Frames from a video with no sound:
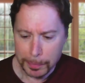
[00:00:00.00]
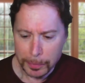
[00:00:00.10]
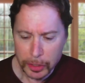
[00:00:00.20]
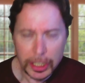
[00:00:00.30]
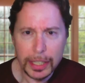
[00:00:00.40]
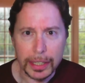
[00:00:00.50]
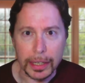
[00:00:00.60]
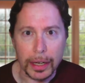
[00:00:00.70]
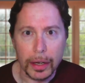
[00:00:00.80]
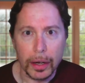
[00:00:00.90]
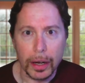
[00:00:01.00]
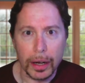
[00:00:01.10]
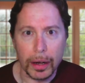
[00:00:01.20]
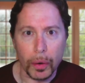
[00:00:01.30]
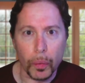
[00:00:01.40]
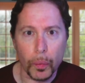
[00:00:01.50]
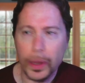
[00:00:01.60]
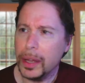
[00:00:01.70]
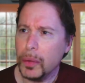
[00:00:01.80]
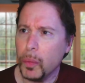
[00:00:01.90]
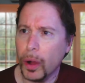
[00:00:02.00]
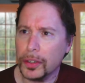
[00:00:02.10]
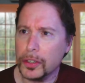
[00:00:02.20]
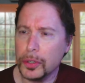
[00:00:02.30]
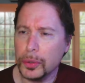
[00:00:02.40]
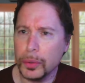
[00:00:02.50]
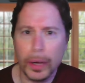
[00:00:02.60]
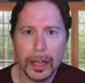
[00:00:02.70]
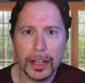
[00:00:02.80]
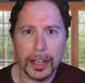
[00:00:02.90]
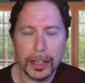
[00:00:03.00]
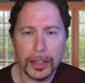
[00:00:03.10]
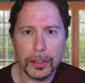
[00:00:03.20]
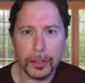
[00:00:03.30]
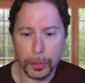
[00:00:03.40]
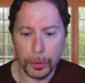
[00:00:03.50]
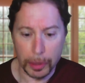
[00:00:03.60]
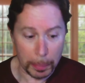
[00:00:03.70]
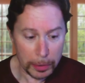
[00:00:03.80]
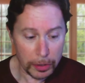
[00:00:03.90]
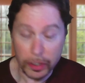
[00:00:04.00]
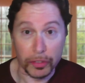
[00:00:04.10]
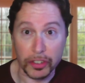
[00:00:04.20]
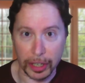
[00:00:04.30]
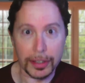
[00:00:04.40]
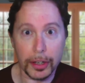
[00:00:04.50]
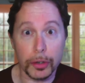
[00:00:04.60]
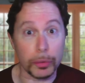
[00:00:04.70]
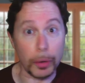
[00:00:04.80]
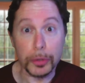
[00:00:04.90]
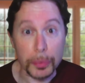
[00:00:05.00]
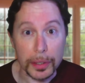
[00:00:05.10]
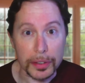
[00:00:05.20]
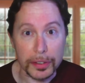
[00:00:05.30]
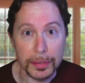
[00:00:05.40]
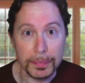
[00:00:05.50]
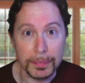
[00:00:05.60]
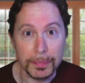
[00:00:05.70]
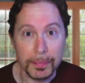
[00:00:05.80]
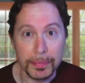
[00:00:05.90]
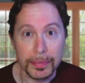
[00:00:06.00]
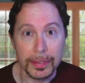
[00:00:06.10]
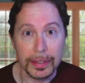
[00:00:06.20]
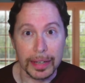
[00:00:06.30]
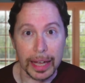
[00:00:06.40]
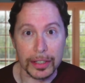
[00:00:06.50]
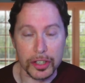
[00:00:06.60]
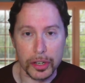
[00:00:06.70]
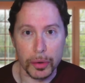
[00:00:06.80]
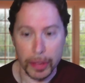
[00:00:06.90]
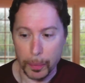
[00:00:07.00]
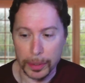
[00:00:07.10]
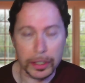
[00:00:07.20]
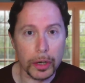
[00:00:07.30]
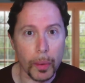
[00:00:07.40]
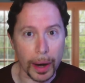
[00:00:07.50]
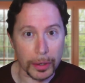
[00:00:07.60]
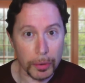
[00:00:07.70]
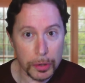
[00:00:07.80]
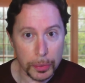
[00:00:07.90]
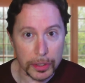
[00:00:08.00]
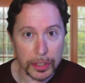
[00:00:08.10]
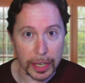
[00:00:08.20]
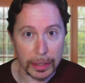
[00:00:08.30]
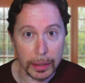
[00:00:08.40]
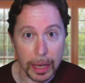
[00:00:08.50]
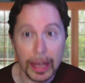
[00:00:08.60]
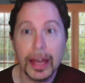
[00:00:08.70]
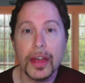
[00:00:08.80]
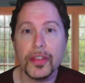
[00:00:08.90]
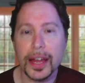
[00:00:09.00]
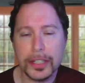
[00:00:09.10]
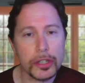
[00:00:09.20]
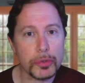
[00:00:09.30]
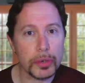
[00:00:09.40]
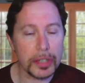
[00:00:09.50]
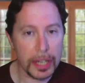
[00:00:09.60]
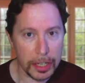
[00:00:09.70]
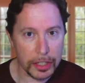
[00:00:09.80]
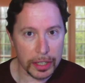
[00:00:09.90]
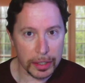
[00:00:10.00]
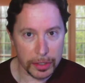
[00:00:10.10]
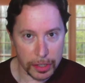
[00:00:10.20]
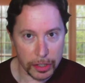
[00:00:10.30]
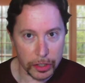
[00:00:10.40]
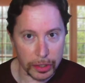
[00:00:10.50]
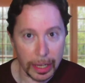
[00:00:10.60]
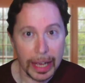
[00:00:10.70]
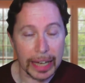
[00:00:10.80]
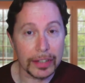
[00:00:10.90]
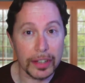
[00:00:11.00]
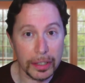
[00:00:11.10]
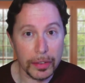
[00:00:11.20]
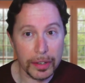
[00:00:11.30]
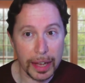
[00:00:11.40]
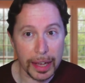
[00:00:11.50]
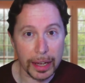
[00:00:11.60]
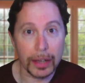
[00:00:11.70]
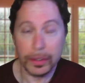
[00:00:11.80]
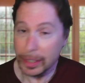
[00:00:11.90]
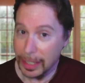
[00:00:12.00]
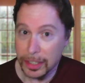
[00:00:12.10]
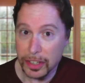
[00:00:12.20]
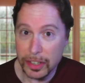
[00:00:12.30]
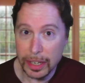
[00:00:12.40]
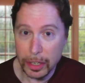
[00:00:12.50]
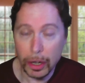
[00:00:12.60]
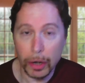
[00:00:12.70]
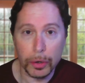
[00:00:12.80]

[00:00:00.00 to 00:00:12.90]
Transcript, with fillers: gee, uh, we want to get into the business of selling groceries. And so they went and acquired a grocery chain. That's a strategic decision. And at the end of the day, it's the CEO who